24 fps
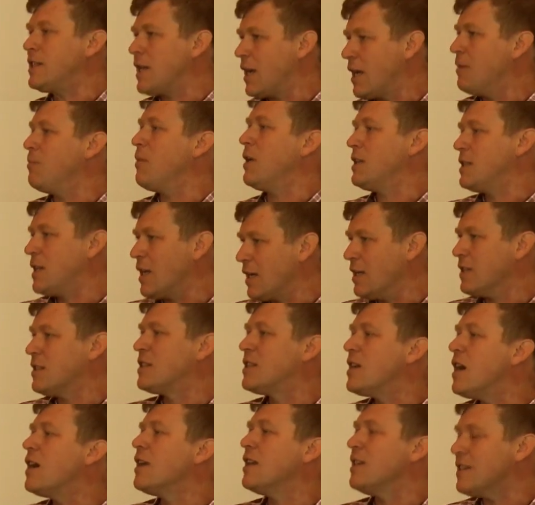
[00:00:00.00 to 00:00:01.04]
second by second
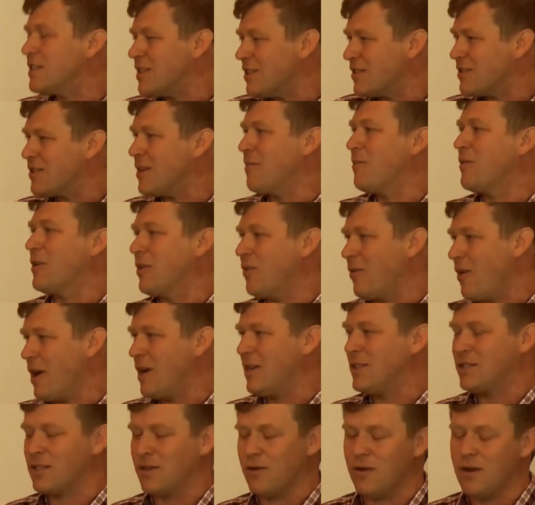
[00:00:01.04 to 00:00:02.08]
studies or something,
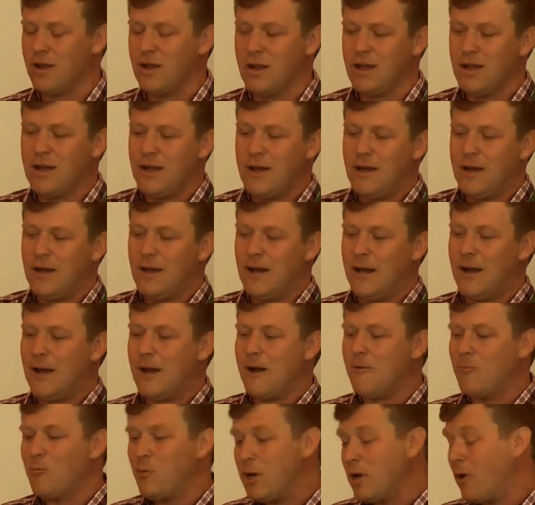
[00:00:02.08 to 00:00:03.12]
right? So
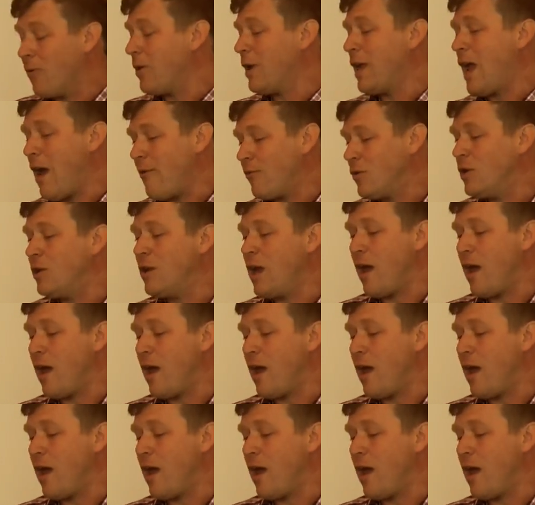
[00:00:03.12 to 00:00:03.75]
uh, we don't really have good